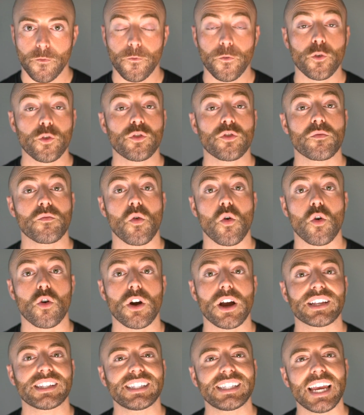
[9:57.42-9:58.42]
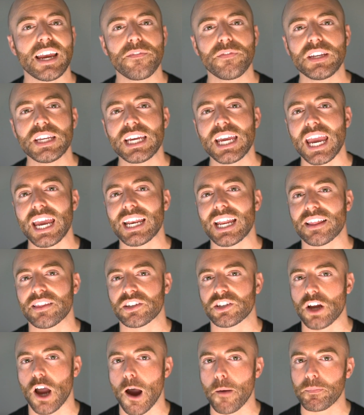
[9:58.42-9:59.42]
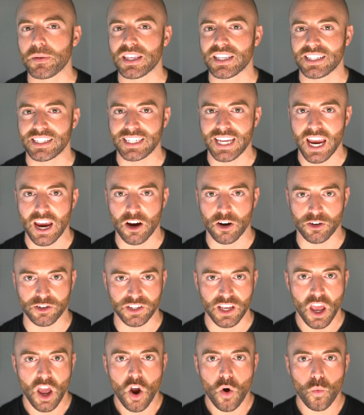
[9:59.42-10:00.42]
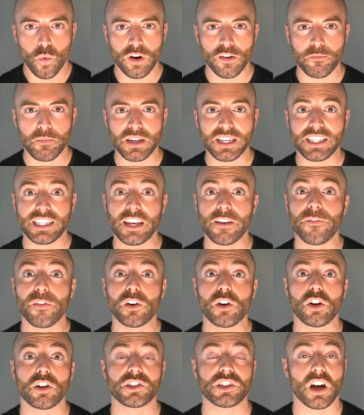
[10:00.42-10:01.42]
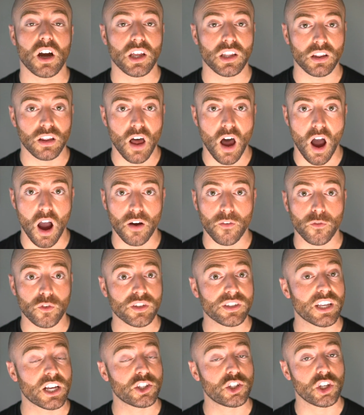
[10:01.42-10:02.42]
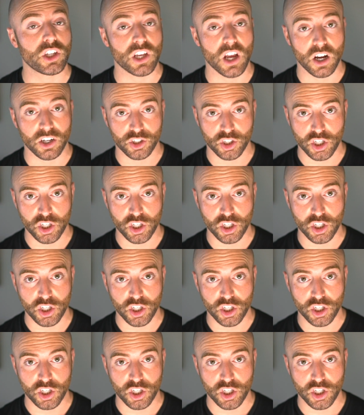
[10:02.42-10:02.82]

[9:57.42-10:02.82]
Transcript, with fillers: Furthermore, a safety gate at the top of the stairs manners would have been difficult to unlock for such a young